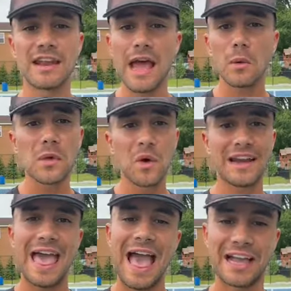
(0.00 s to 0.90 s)
Now we
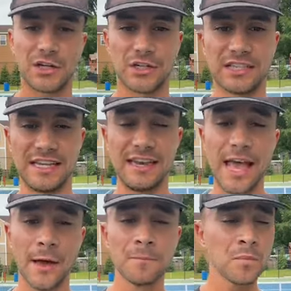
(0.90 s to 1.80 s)
want accuracy.
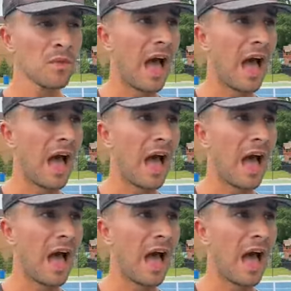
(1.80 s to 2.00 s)
Now